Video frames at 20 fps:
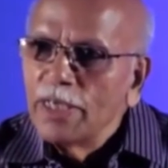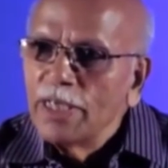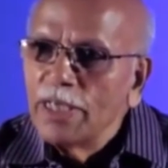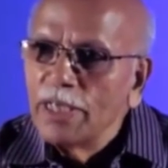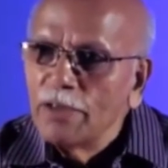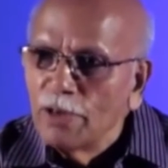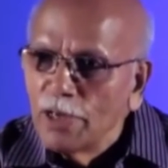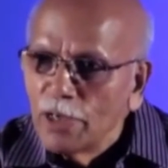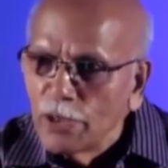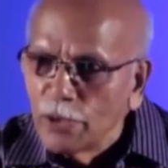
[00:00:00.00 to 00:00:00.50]

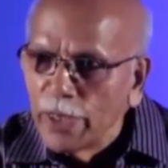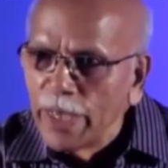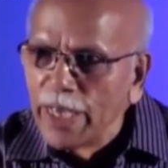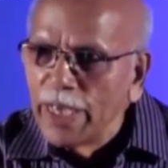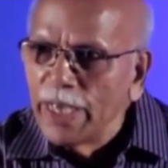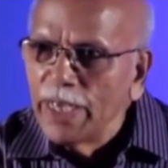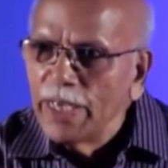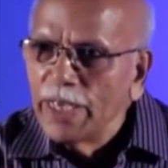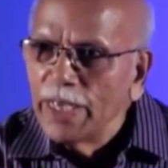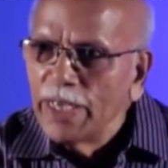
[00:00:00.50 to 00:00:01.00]
Even
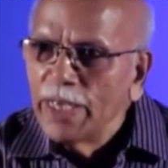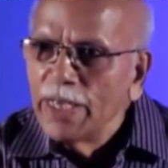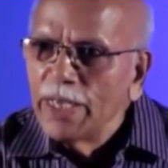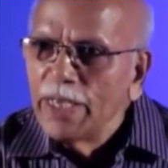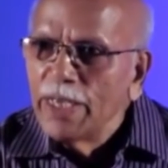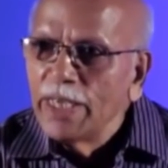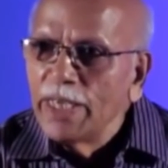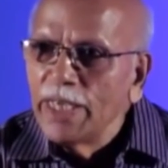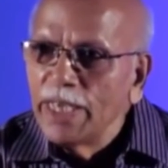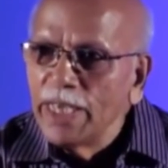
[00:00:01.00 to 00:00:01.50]
today,
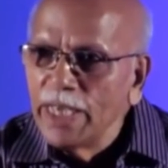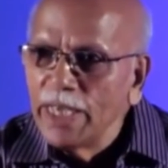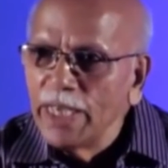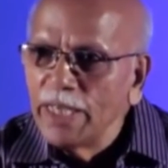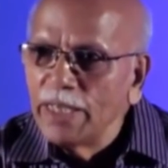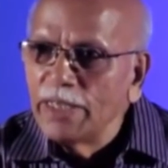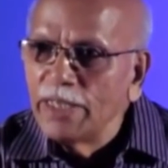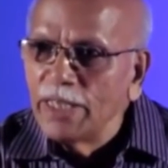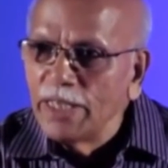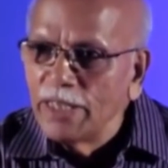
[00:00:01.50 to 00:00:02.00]

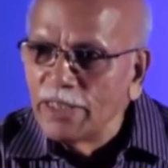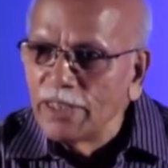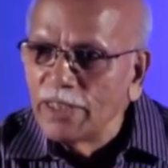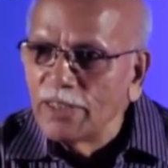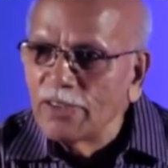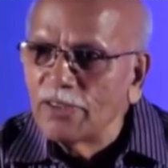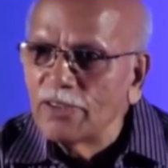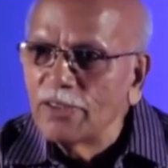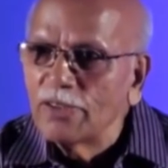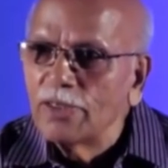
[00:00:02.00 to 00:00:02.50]
he
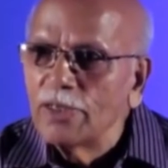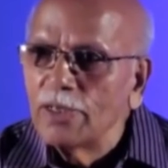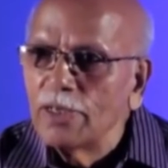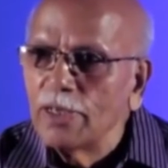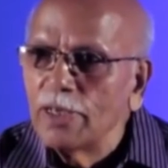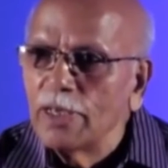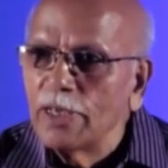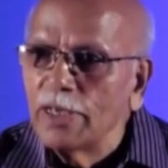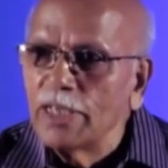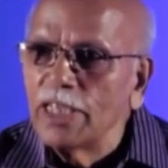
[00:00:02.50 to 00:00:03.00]
teaches
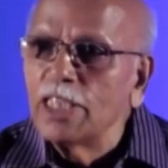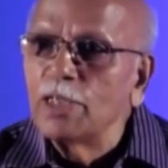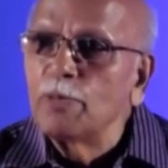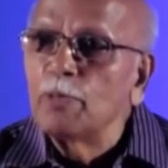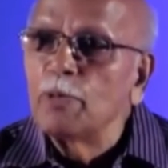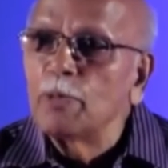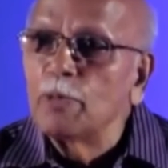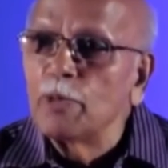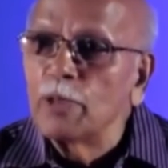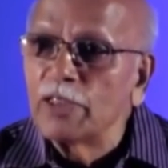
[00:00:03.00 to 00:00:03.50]
rich
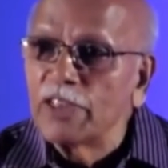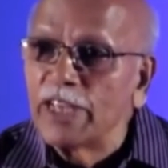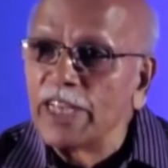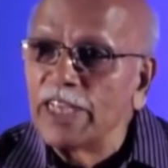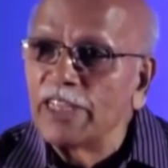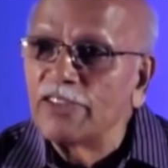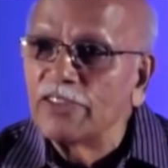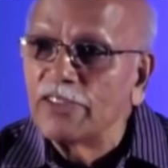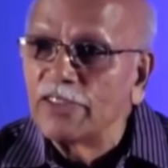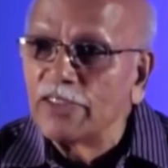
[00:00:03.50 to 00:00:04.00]
people's
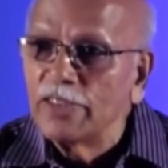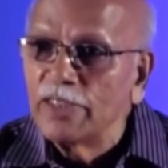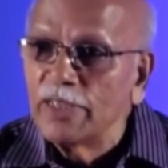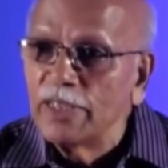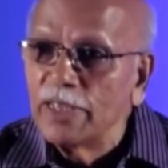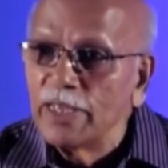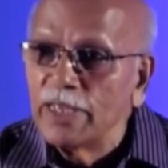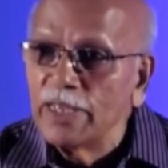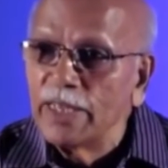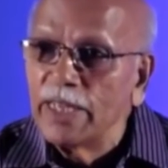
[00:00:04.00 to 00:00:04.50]
kids
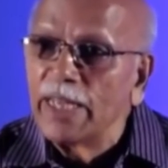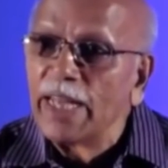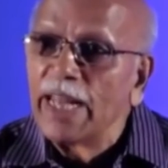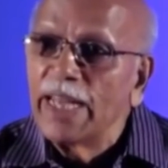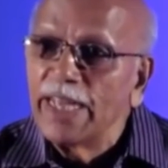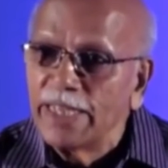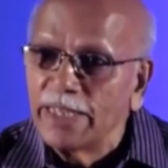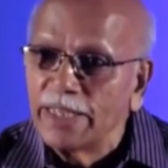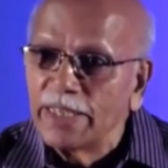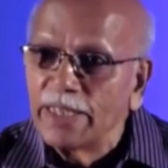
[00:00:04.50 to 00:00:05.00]
in the
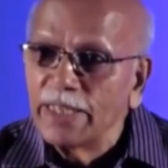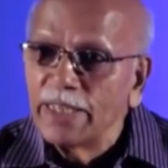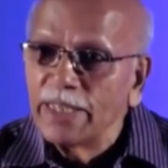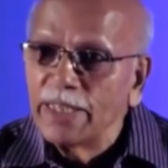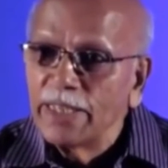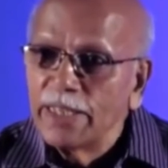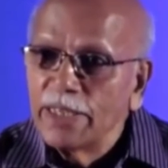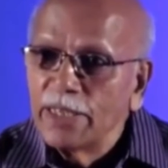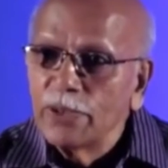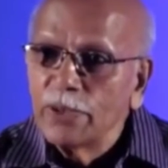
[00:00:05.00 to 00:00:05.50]
night
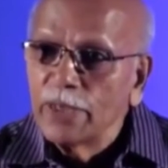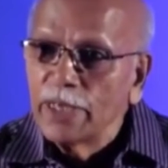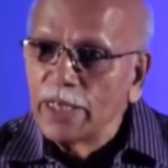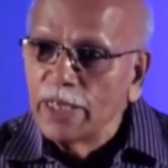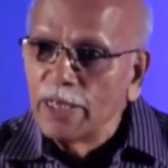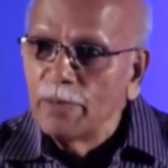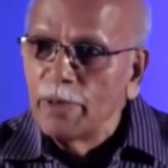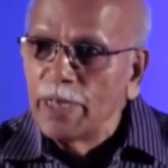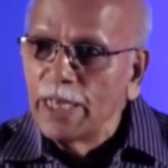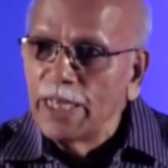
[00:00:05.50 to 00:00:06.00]
to
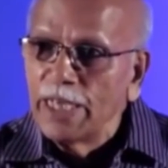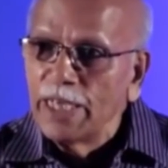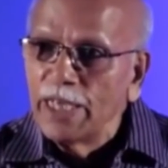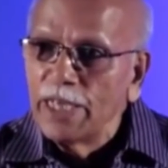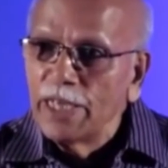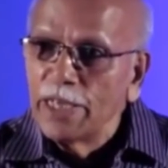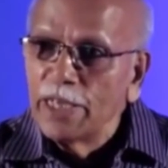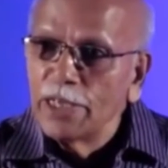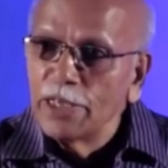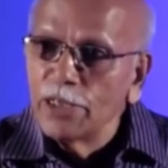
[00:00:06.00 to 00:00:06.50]
earn money
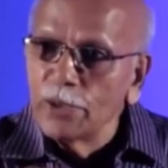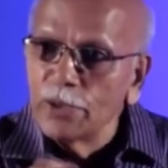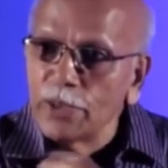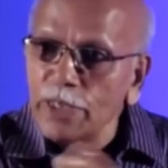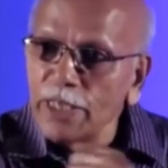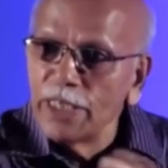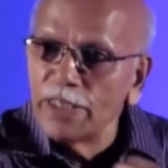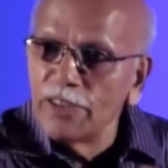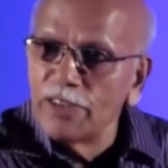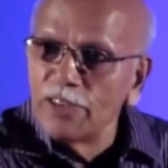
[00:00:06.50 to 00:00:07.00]
to
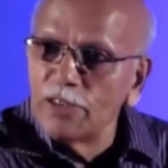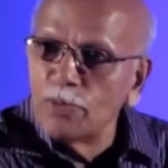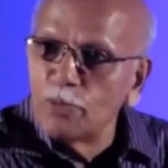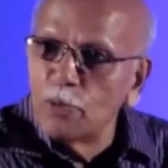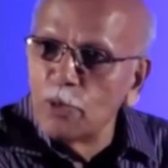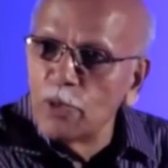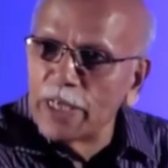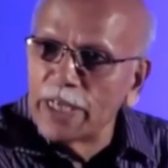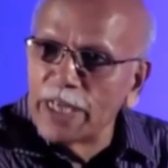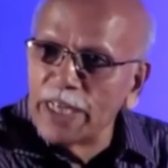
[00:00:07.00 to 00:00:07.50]
teach these
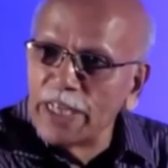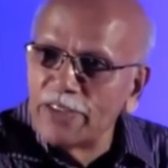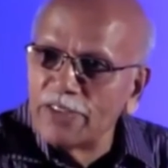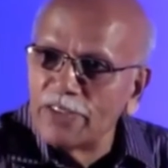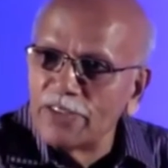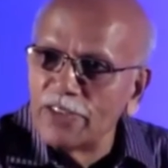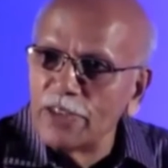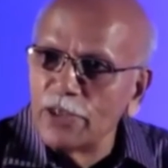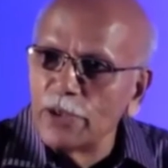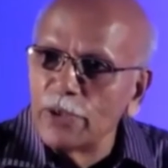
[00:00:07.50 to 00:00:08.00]
poor
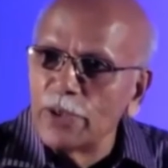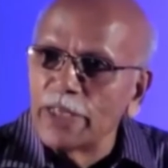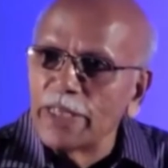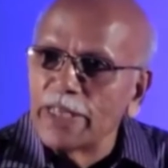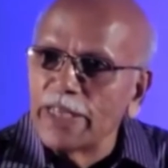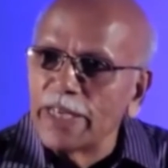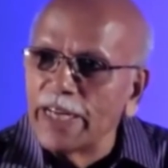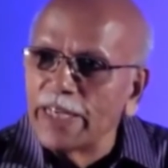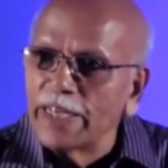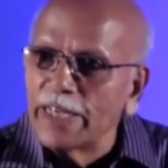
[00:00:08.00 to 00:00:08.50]
kids during
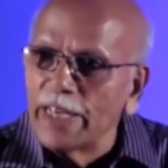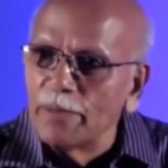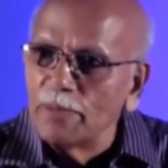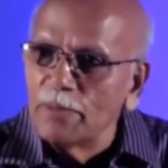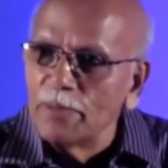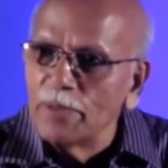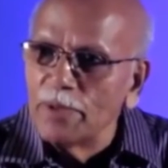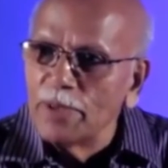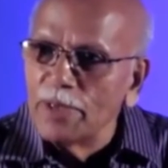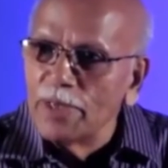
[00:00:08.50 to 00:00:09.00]
the daytime.
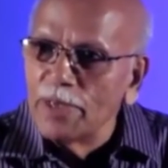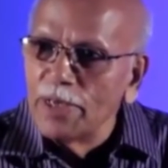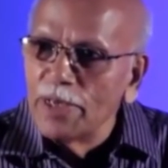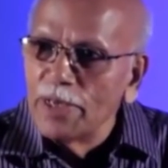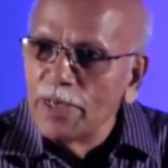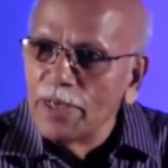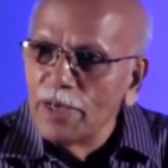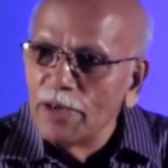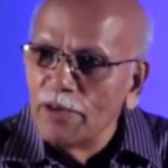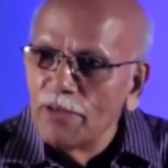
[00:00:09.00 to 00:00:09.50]

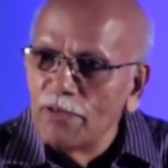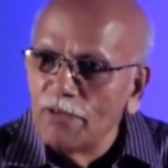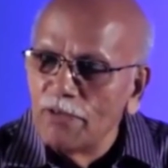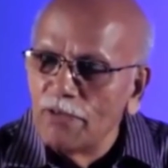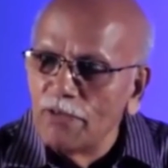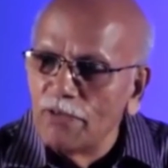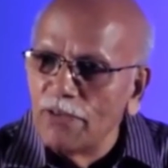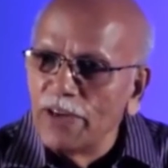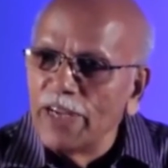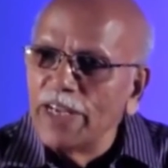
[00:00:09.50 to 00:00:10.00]

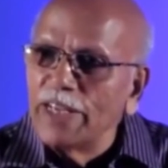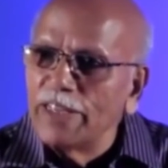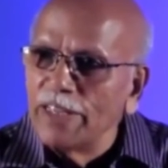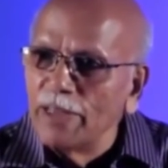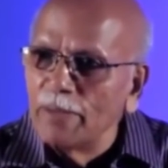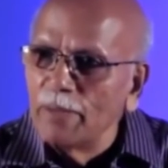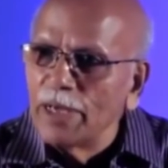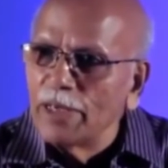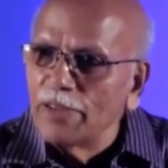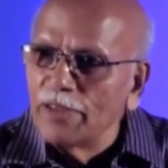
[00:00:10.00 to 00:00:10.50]
Feed
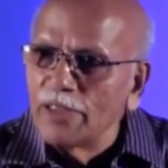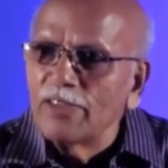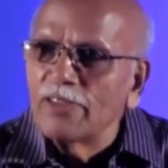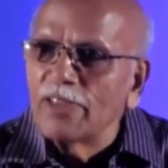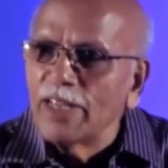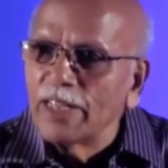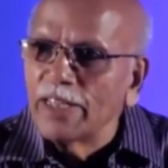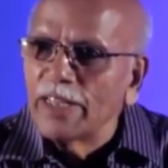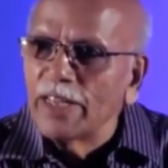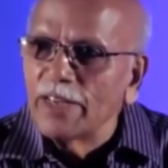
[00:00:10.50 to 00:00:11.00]
them and
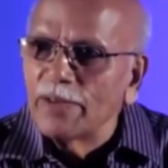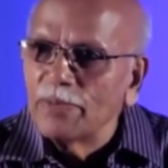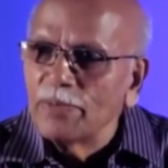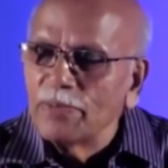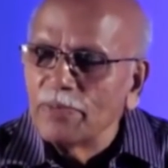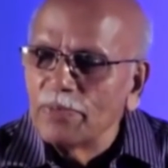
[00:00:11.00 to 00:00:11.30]
things like that.